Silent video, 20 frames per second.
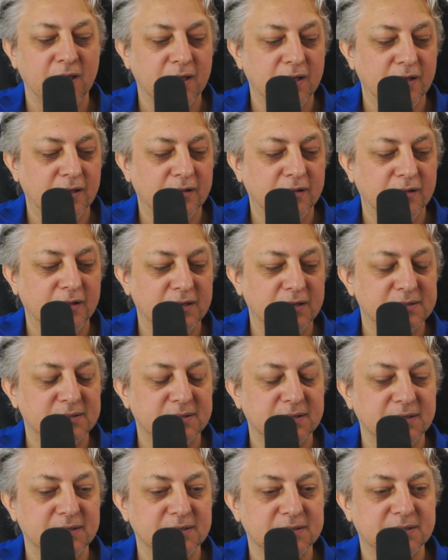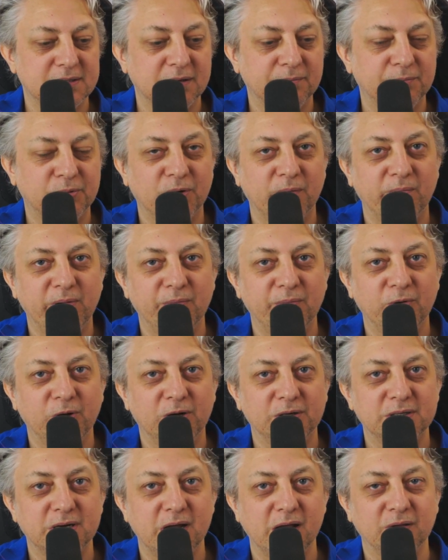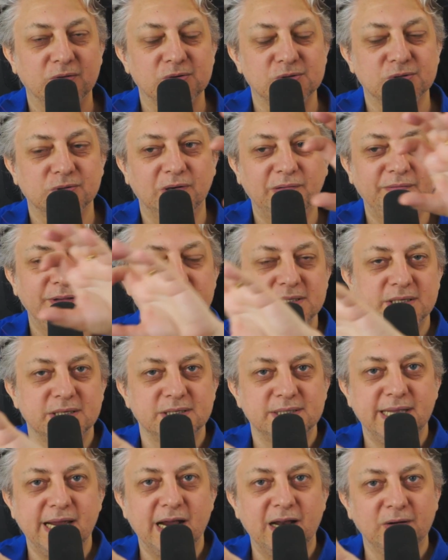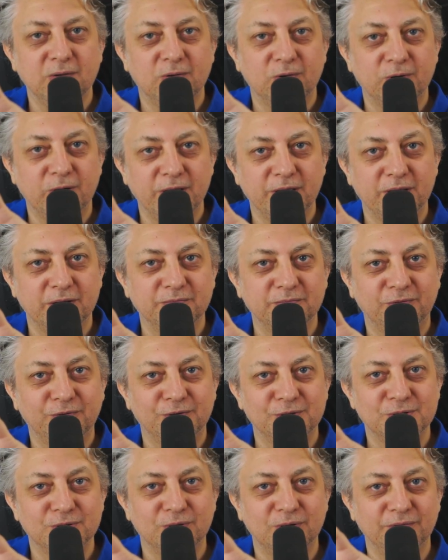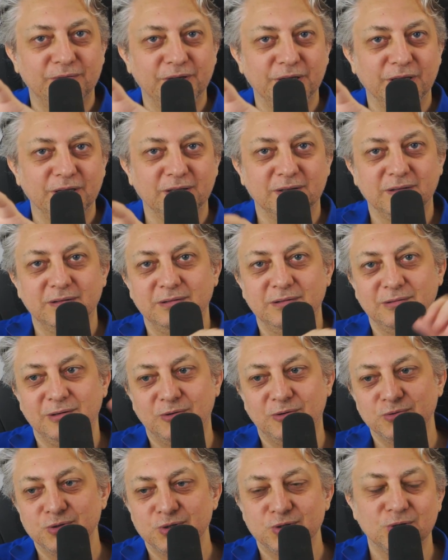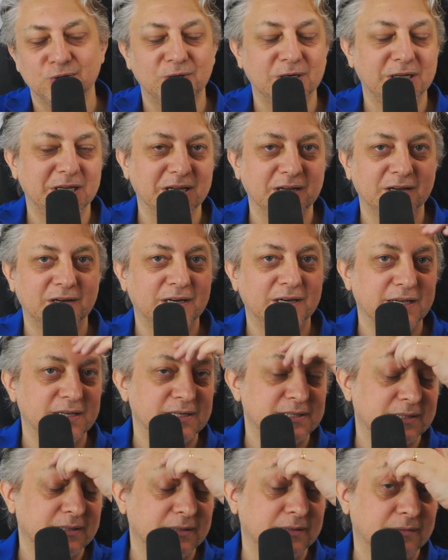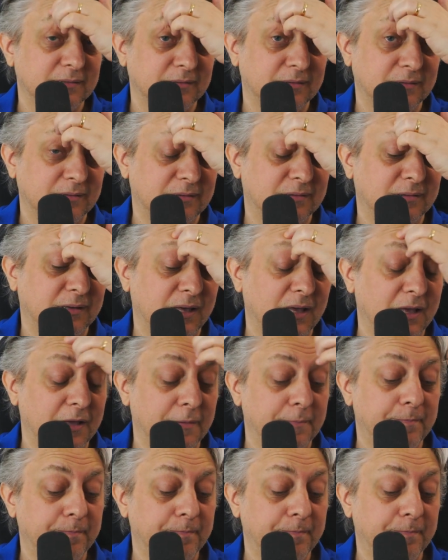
This is the problem we are trying to solve. This is the algorithm for solving it, sorting a list. Okay.